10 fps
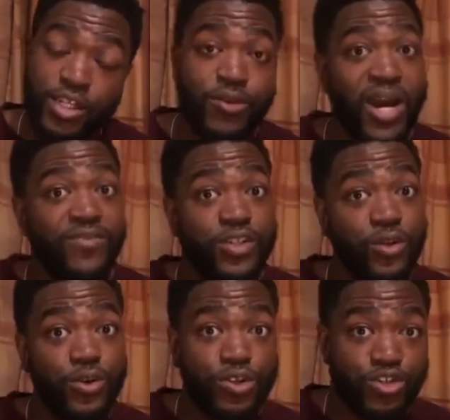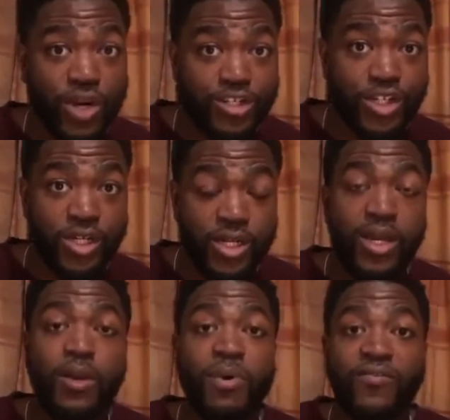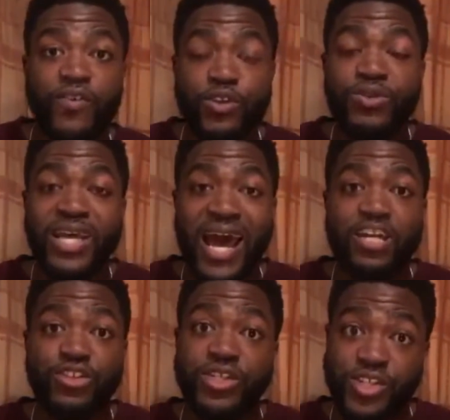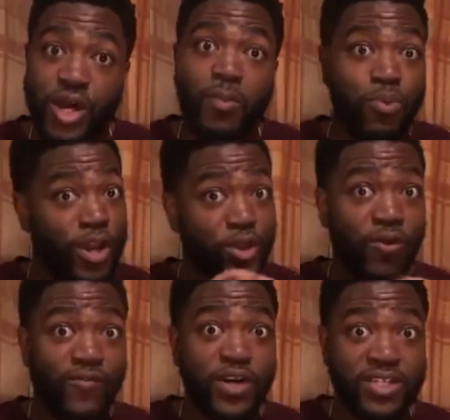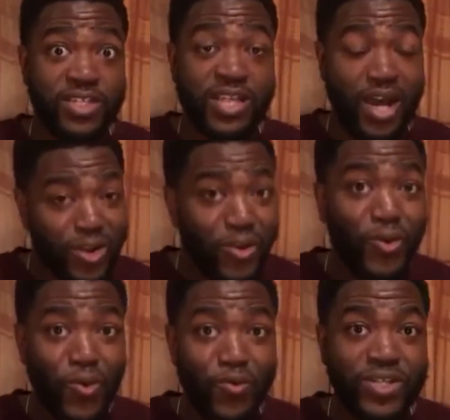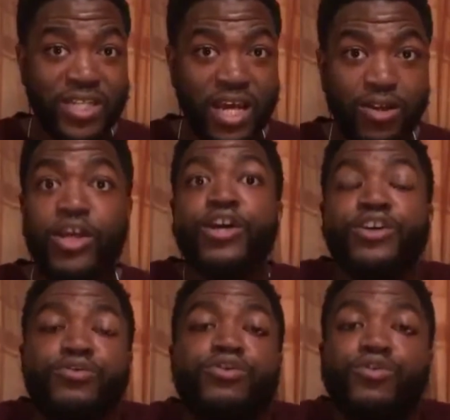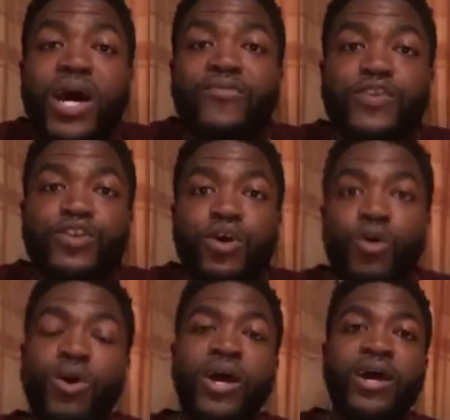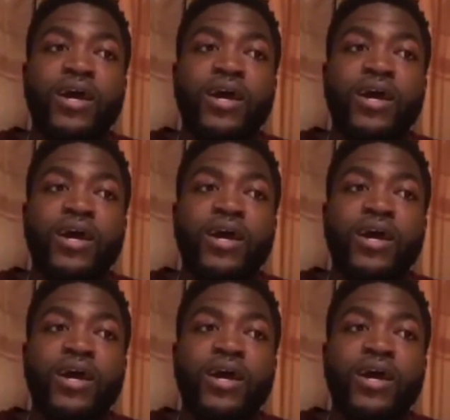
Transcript: you have to know your structure, but for you to actually start putting your verses down and your chorus down, you do have to know